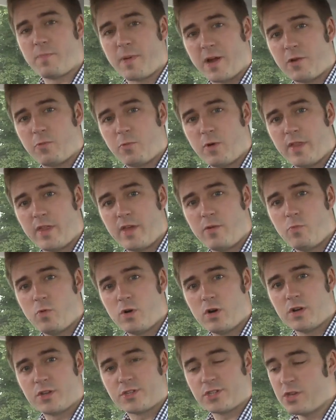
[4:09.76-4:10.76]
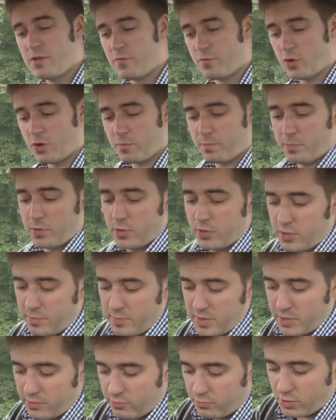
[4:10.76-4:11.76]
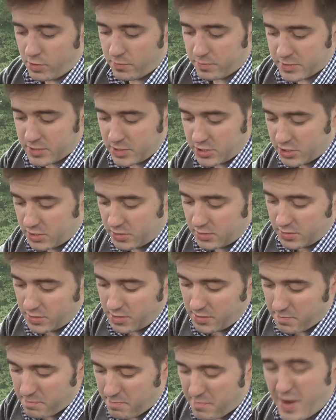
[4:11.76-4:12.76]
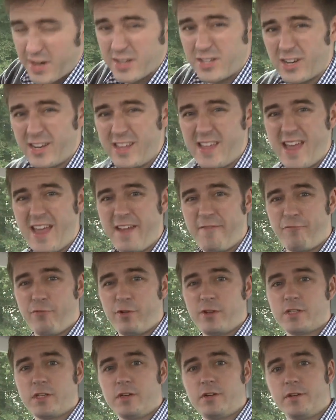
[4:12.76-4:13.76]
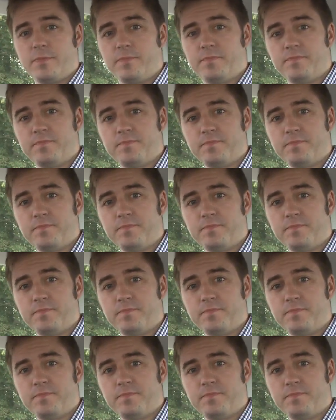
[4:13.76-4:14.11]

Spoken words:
back where they were, so you've got to put them in the right position manually every time.